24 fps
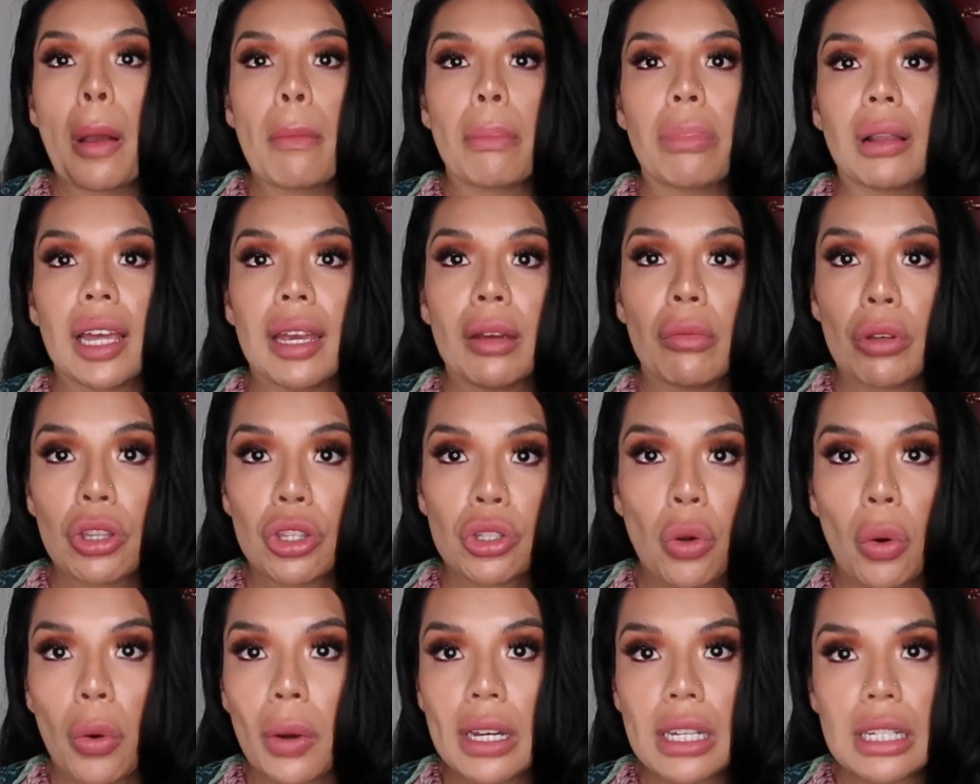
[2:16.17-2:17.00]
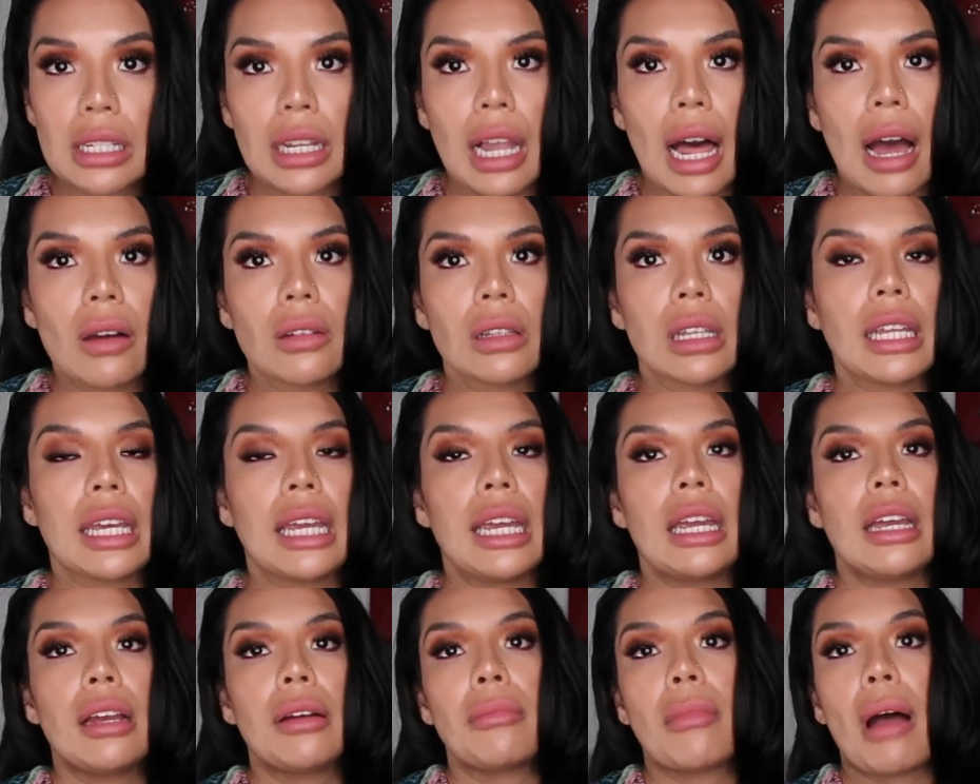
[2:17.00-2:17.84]
play with toys
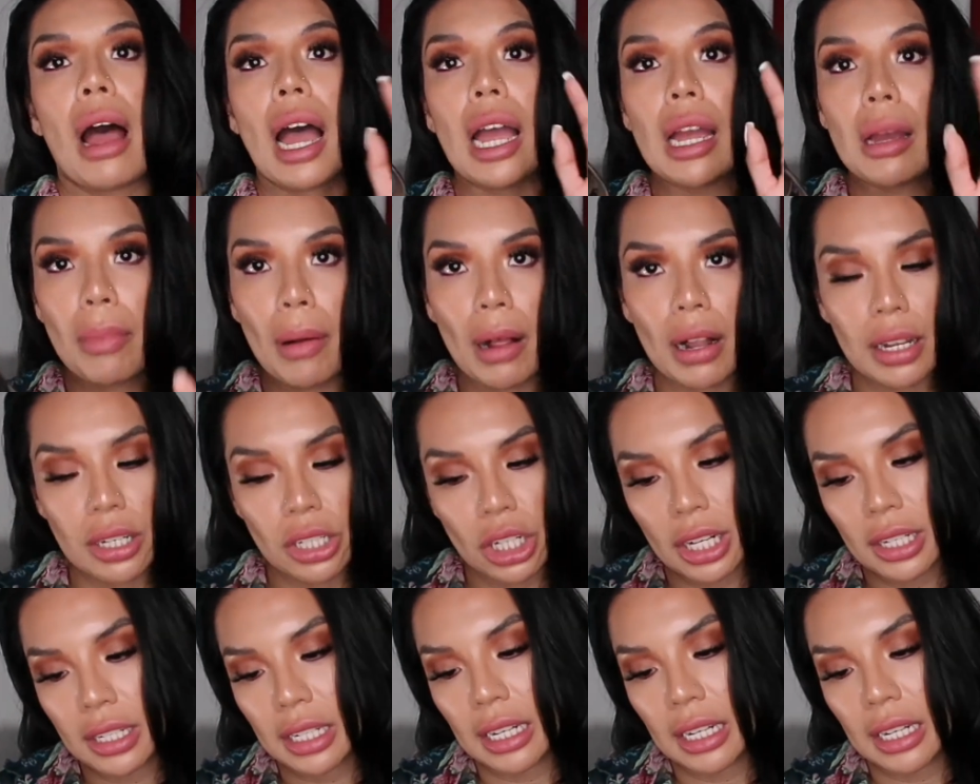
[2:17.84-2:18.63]
loudly. I apologize